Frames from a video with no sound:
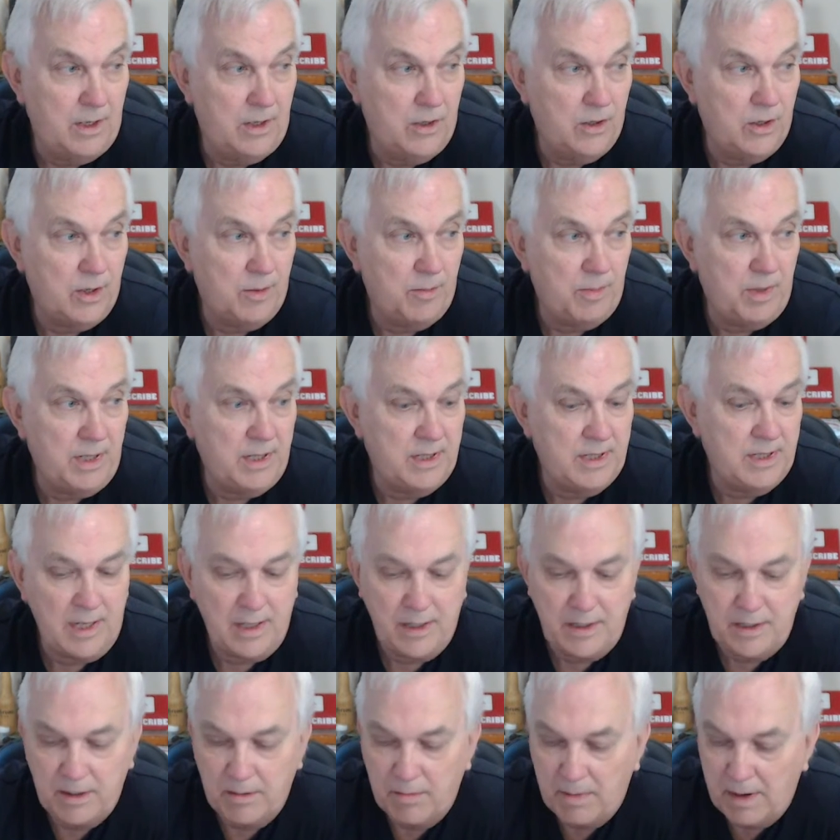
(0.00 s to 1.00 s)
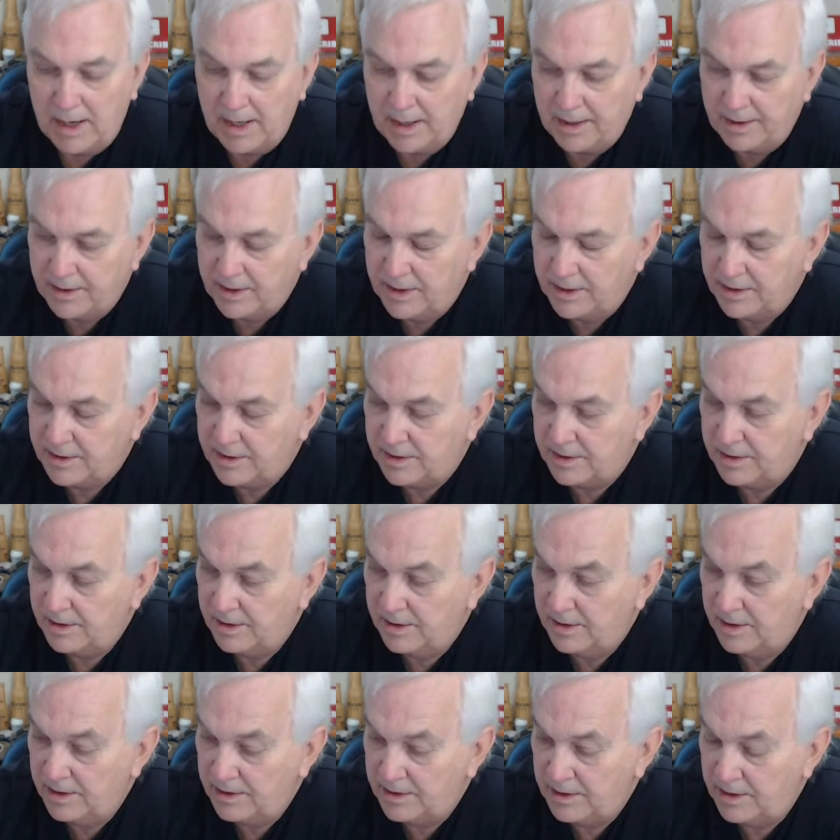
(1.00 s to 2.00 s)
I've been telling you about this
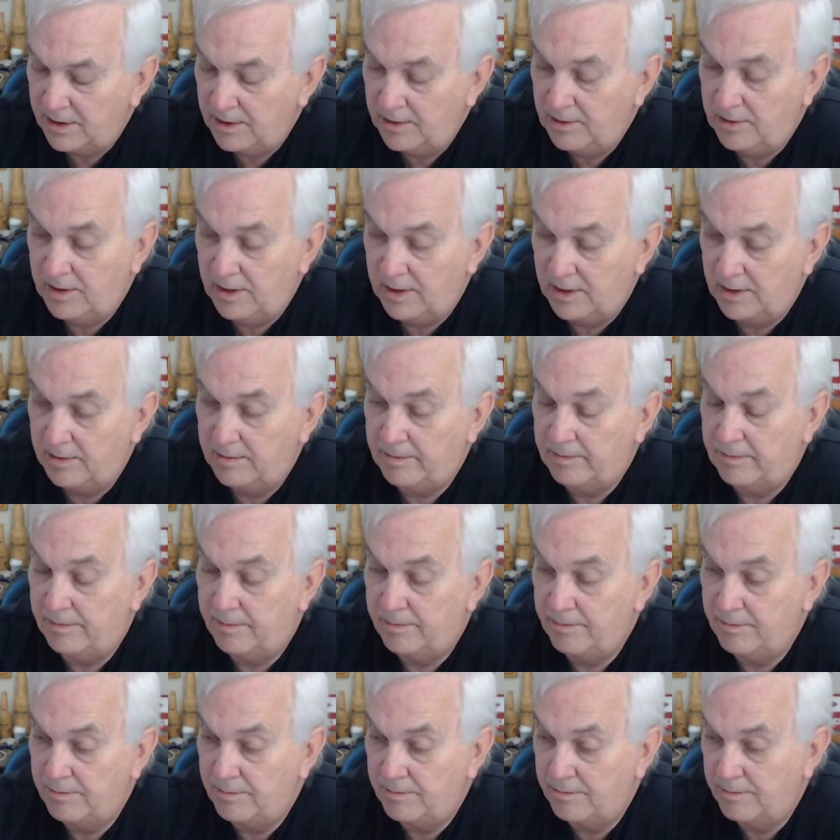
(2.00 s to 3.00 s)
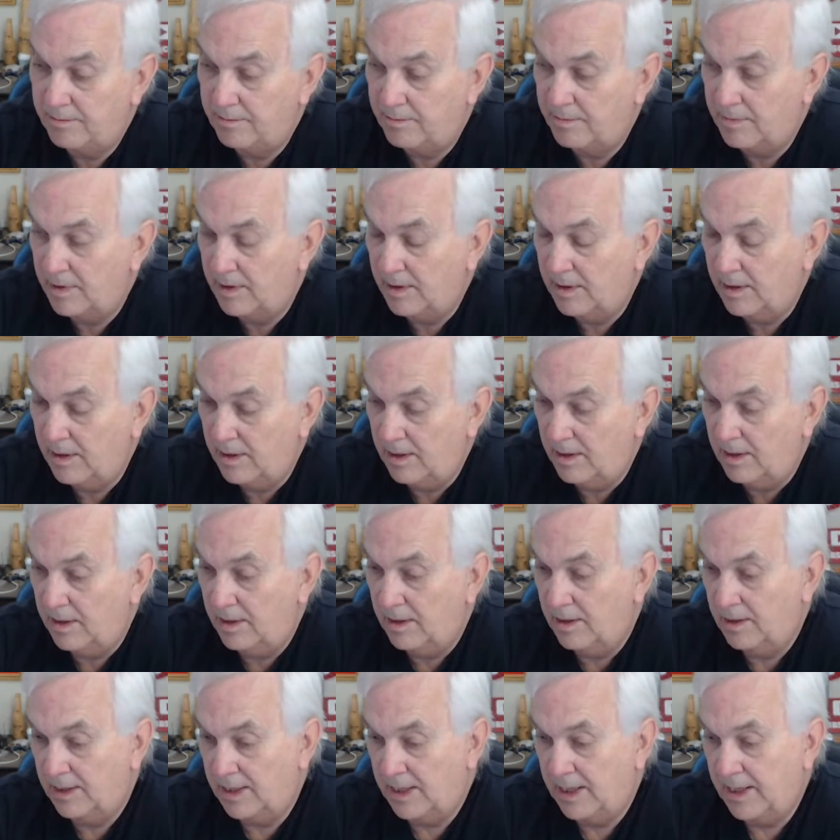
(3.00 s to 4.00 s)
YouTube
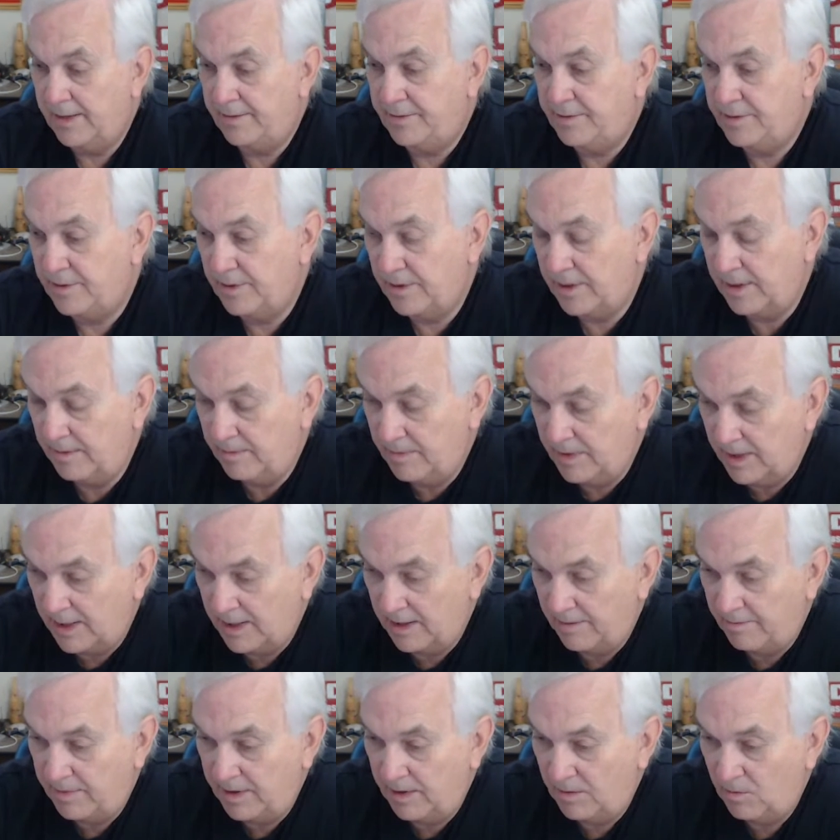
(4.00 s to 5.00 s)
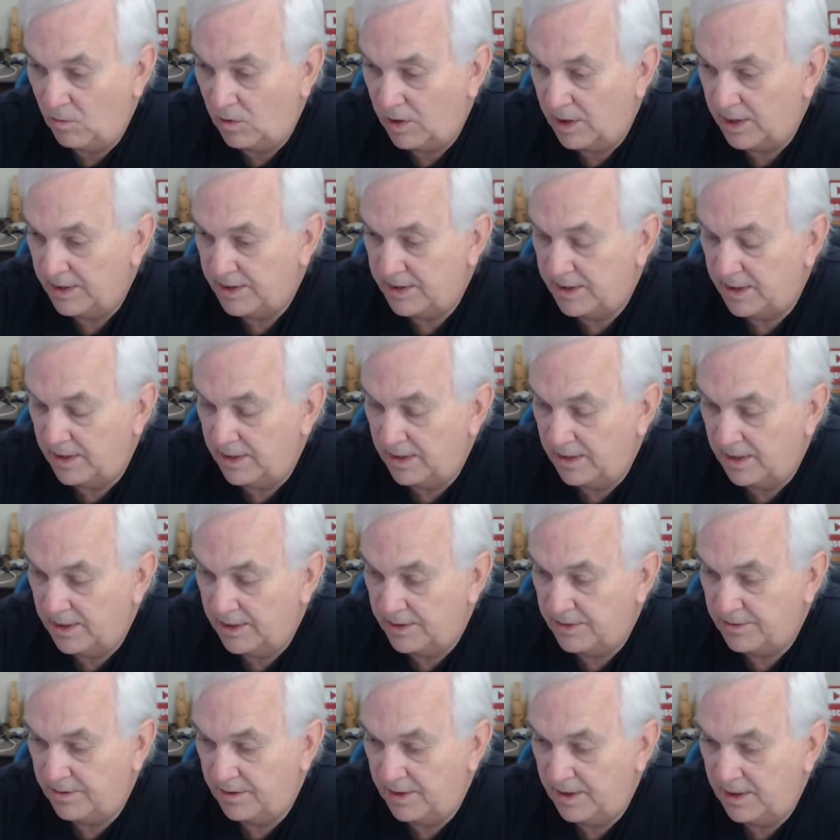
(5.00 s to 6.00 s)
live stream that I've been watching
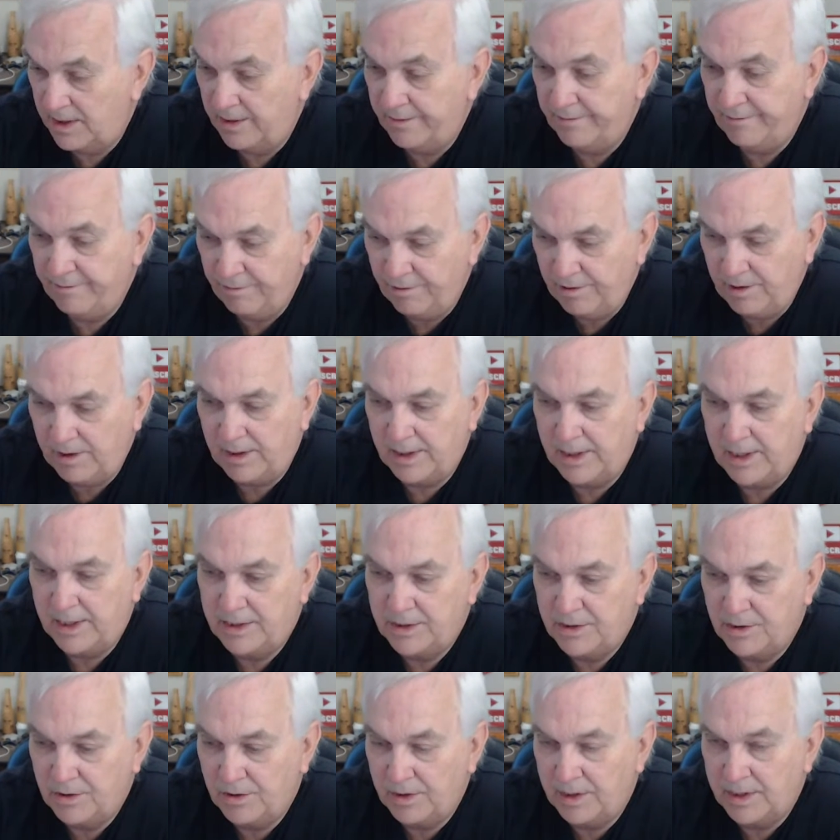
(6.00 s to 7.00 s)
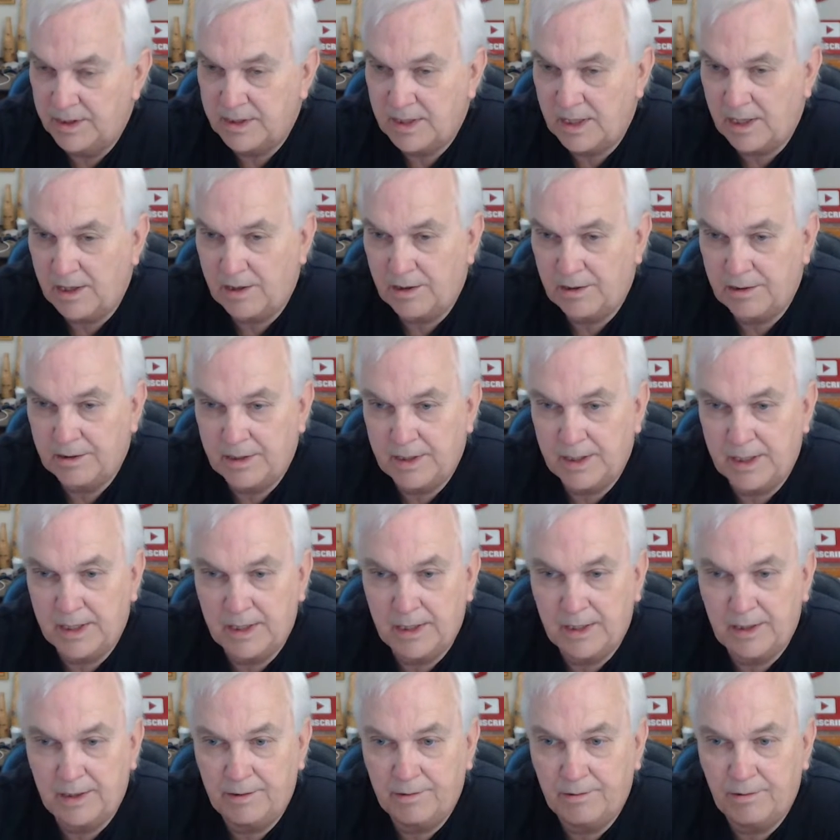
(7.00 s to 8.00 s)
that I really enjoy. It's called
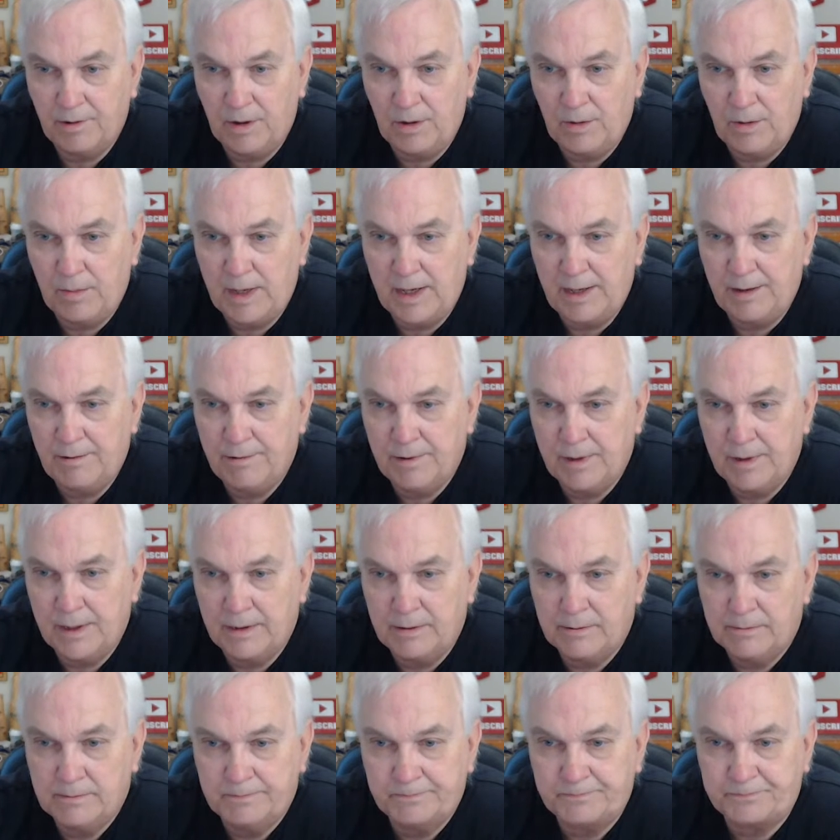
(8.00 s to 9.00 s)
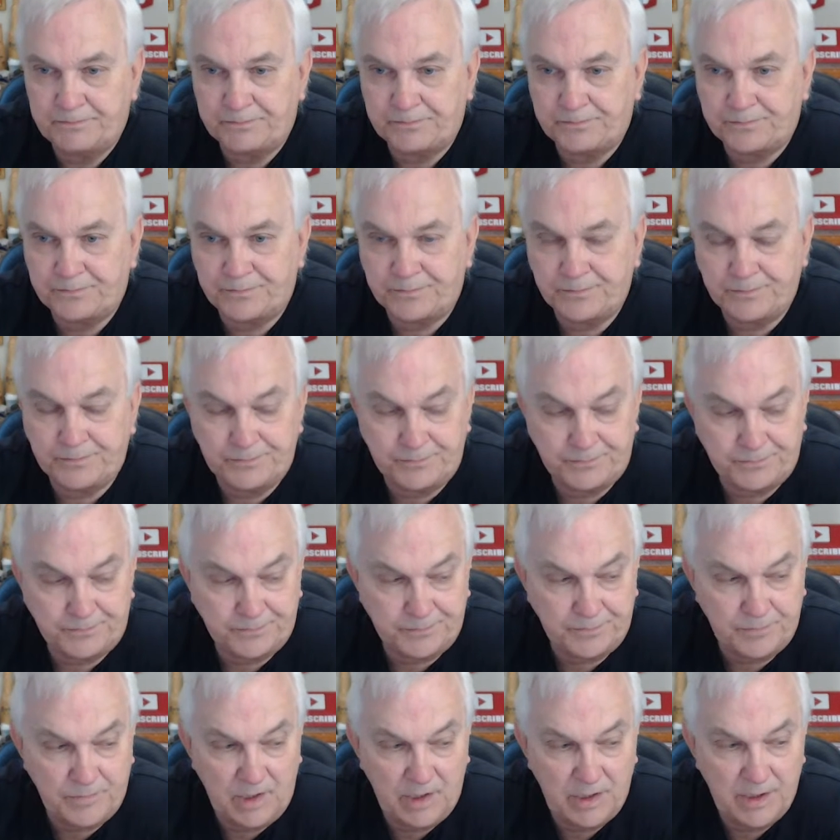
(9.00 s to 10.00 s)
Row by Row,
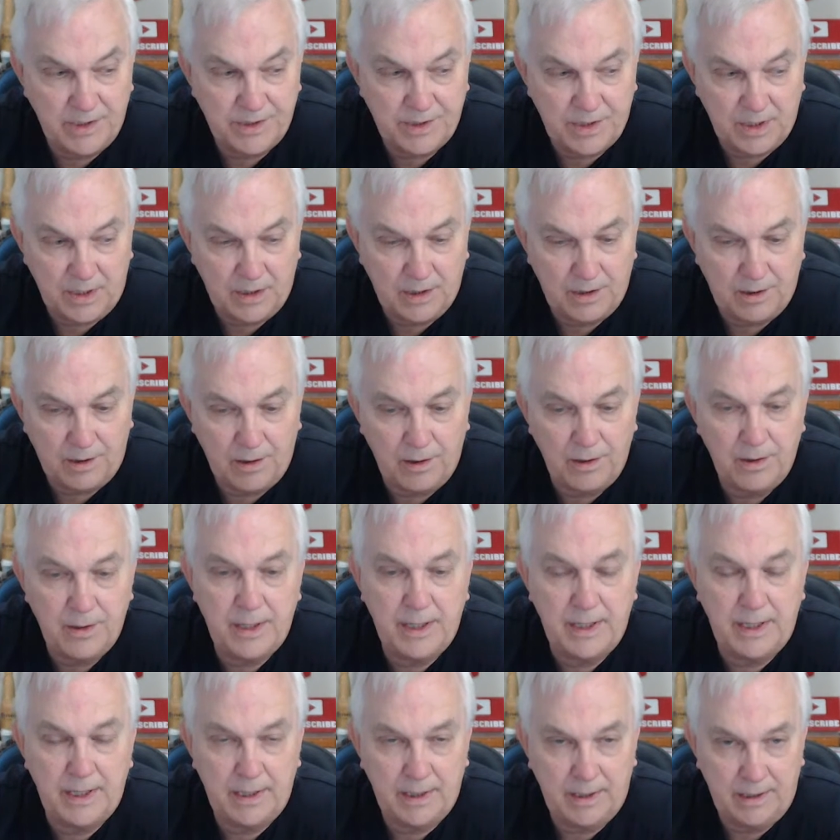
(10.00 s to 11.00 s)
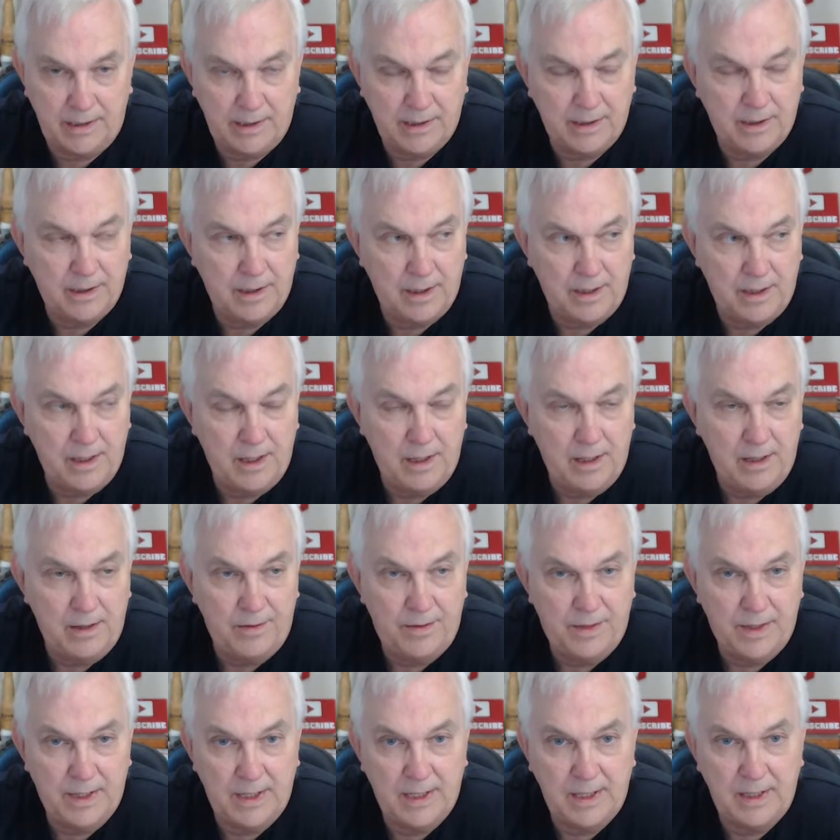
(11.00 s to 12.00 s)
and it's a gardening
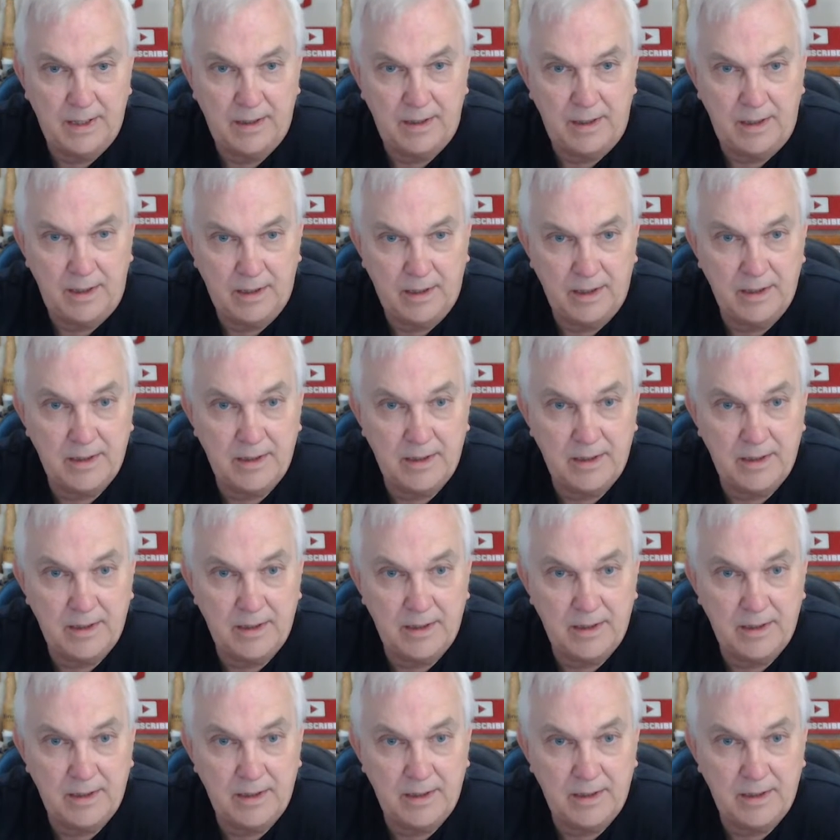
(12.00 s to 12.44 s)
thing.